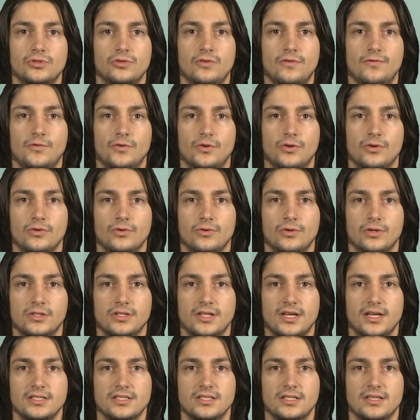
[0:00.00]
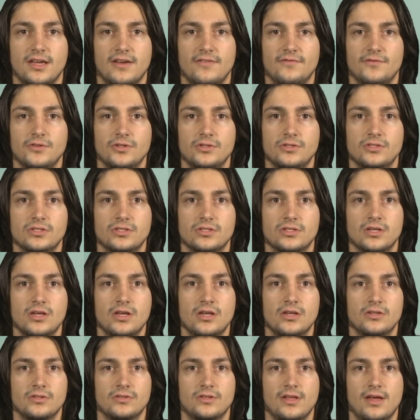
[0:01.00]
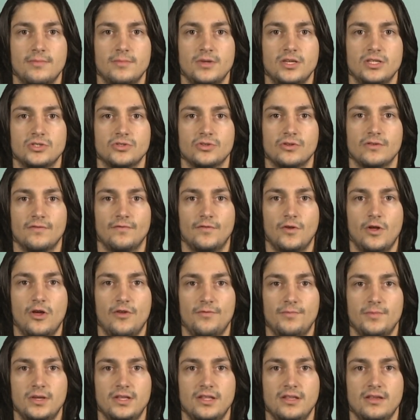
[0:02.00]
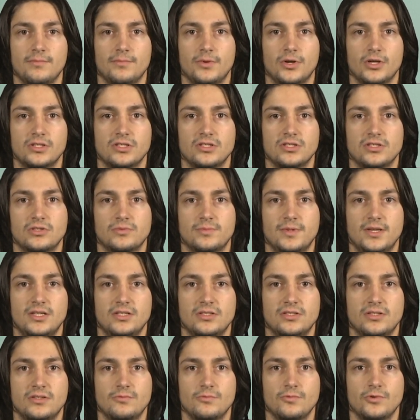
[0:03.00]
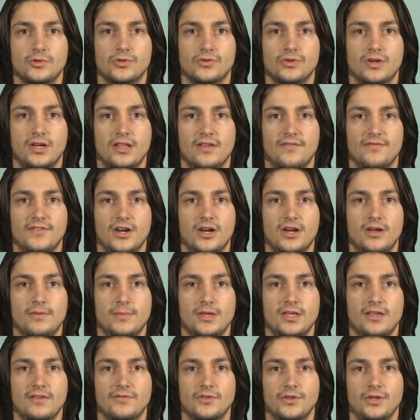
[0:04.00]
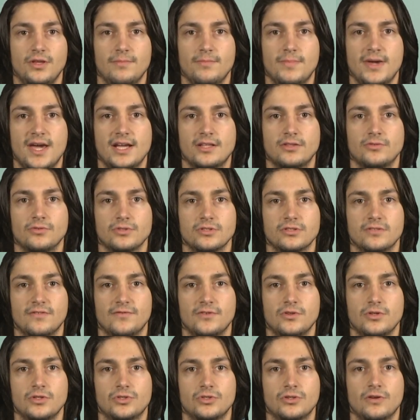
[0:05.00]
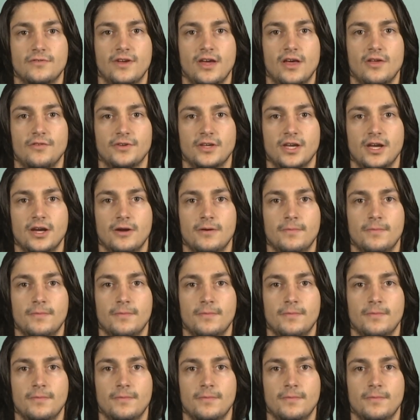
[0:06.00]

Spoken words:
for our organizing efforts, so that means your involvement and participation will create a very meaningful impact towards the future of healthcare.